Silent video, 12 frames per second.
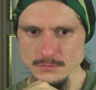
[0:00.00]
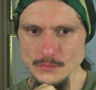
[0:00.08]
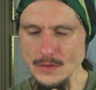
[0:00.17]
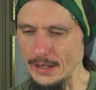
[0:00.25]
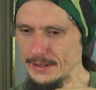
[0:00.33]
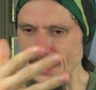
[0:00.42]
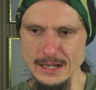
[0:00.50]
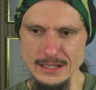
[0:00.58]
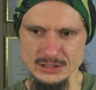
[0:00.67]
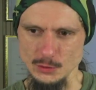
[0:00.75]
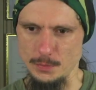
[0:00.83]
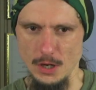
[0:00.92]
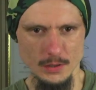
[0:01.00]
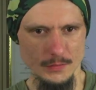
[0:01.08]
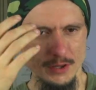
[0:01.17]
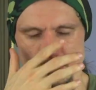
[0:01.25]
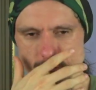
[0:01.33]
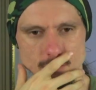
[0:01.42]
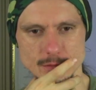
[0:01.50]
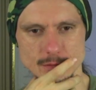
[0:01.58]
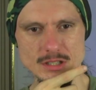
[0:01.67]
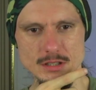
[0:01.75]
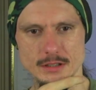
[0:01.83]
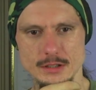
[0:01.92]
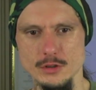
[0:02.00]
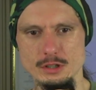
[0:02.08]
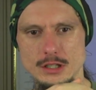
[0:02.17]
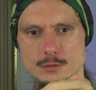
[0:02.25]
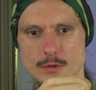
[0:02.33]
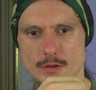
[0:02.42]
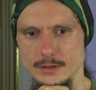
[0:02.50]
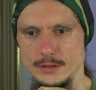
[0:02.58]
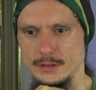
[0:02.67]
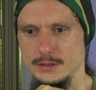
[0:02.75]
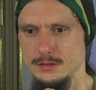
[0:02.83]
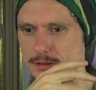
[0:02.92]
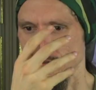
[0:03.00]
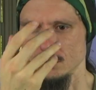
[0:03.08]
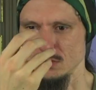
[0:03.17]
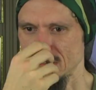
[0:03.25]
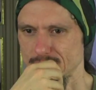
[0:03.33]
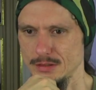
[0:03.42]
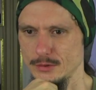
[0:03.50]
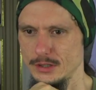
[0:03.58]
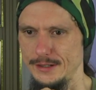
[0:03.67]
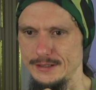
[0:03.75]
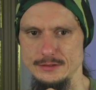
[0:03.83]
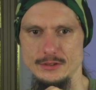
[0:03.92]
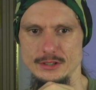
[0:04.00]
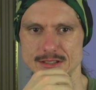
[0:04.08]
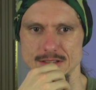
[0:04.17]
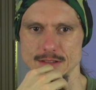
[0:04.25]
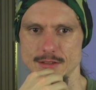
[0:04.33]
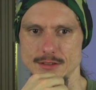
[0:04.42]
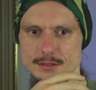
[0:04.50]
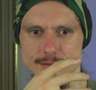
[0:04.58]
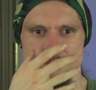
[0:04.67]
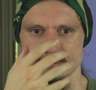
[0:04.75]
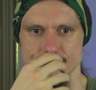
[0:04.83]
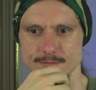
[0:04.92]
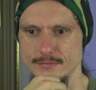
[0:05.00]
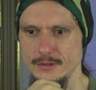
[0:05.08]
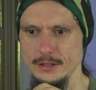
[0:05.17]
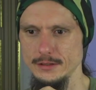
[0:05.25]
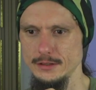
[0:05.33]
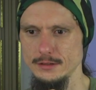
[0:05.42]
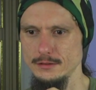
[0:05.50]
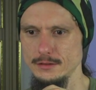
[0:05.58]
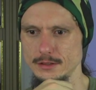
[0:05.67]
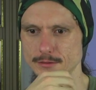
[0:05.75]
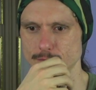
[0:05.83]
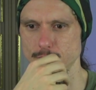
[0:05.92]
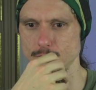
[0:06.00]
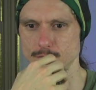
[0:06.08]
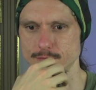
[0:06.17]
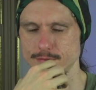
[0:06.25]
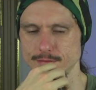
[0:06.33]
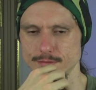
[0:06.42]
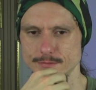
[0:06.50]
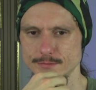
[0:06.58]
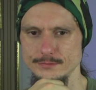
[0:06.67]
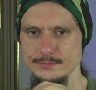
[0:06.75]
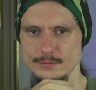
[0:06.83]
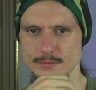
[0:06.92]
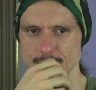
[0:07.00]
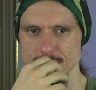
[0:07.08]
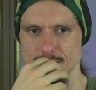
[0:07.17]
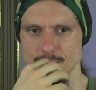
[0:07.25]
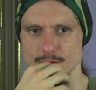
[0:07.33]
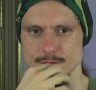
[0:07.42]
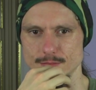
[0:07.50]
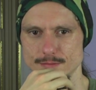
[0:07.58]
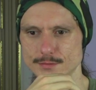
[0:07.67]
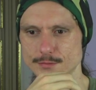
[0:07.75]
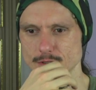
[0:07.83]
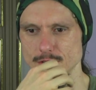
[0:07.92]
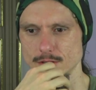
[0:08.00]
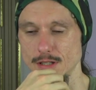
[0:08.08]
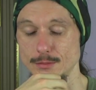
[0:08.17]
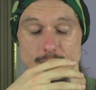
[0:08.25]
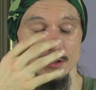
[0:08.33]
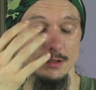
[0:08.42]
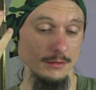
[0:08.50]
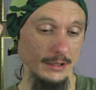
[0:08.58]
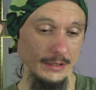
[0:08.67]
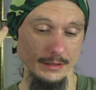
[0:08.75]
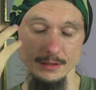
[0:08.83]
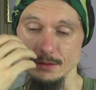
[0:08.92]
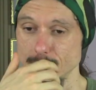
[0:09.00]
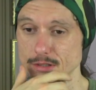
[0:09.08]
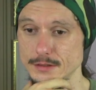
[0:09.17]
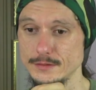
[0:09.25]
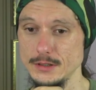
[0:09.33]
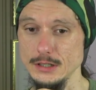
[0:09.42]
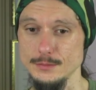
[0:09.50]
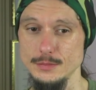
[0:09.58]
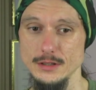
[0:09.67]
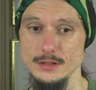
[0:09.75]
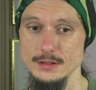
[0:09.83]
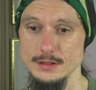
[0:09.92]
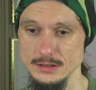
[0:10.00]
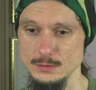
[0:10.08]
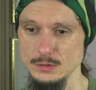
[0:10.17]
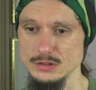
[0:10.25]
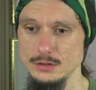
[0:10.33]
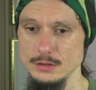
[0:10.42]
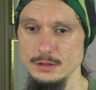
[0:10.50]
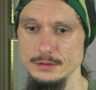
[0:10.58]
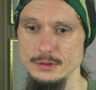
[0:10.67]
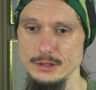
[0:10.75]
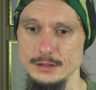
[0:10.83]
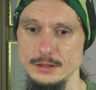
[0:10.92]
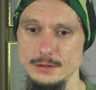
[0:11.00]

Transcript: And yeah, so part of that is also being like okay with like losing some clients if they see that and they're like, alright, he's not a real, I'm like, alright then, man, fuck, but like this is what's going on right now.